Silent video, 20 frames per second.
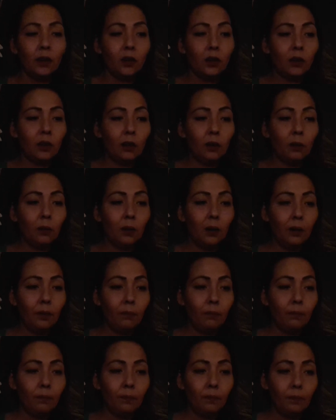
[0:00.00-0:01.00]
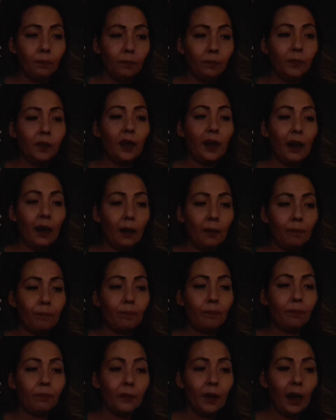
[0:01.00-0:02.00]
So yeah,
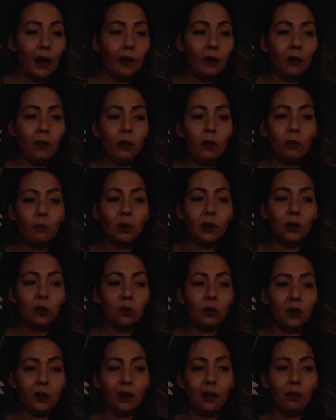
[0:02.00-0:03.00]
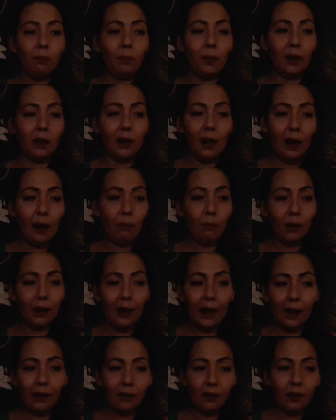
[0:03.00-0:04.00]
I don't know what to think, but I'm
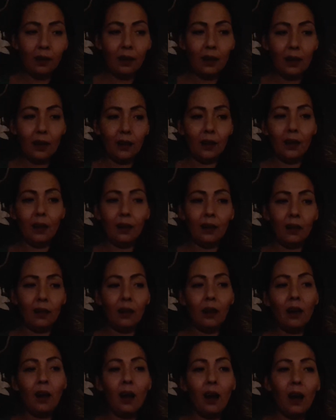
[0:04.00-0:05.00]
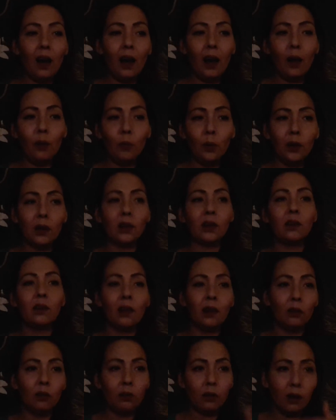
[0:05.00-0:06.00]
glad they can get it. I wish
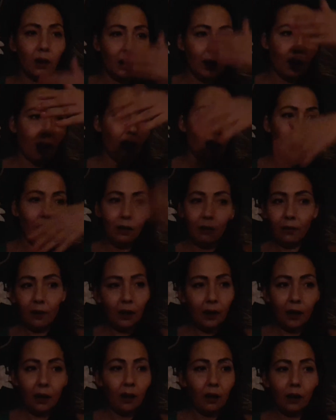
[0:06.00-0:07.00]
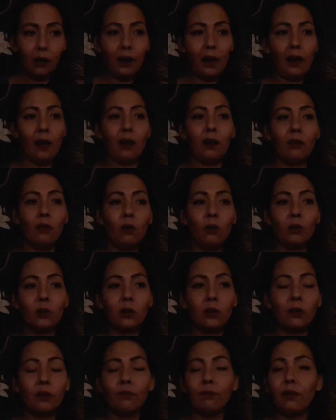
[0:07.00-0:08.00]
they could get, yeah,
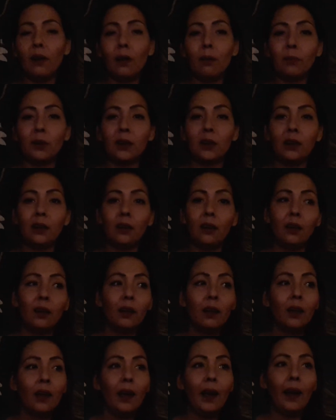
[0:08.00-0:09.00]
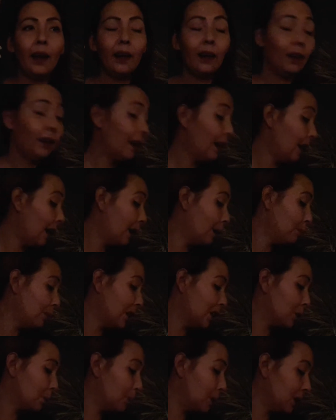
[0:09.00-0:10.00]
also in pharmacy. And I'm
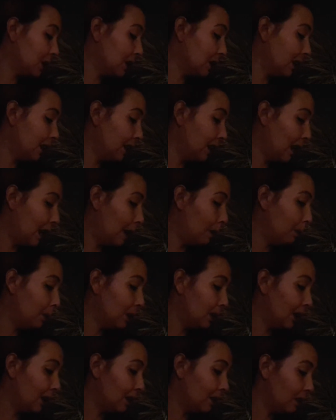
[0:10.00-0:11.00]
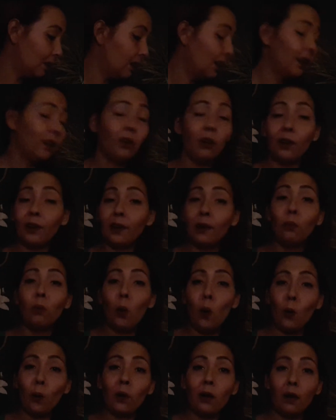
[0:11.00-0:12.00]
especially happy that they got the
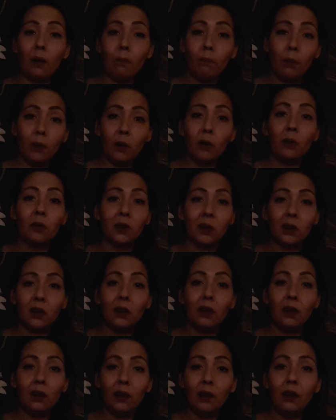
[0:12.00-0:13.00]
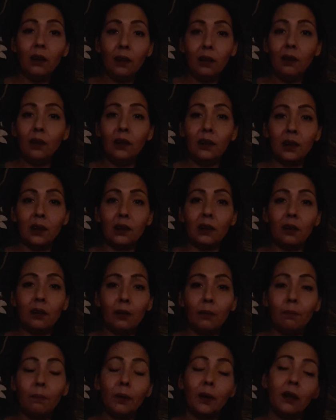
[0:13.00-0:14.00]
water, because it's
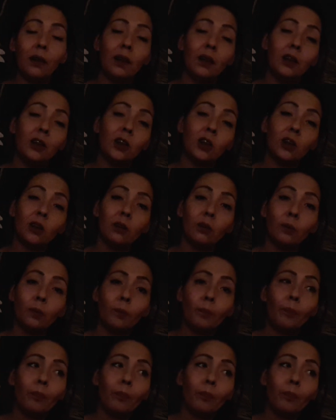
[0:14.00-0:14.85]
a big issue.